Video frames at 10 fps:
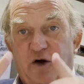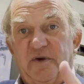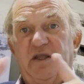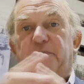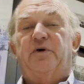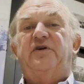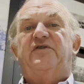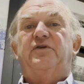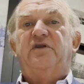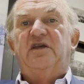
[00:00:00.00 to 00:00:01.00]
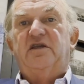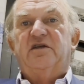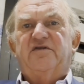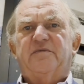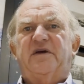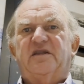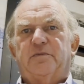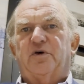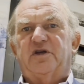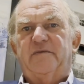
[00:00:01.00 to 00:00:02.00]
many points you need to make the
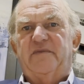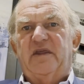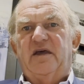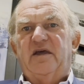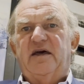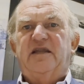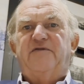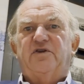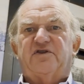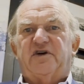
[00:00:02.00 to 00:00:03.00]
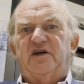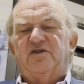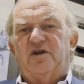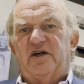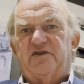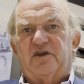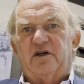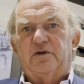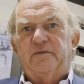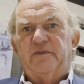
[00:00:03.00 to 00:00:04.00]
booking. And if you decide you'd like to
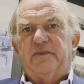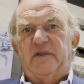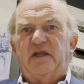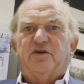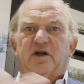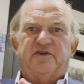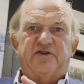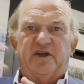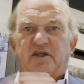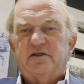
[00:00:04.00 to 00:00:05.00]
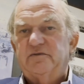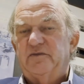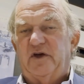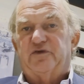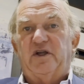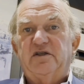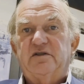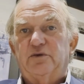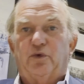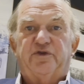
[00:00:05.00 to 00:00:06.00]
go, and you'd like to take a friend
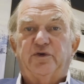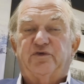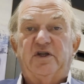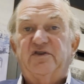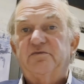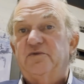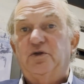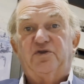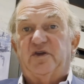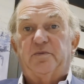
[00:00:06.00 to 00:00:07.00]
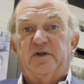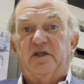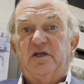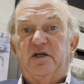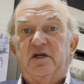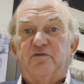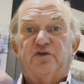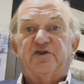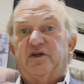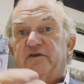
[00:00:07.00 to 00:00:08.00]
or 2 friends, you simply
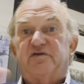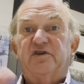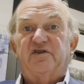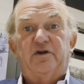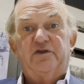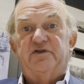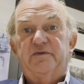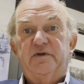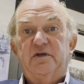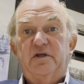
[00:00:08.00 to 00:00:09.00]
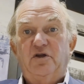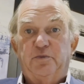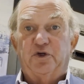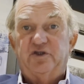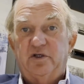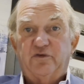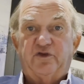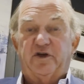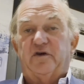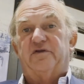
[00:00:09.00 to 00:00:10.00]
reserve 3 slots, you push
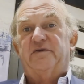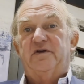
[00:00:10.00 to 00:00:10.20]
reserve.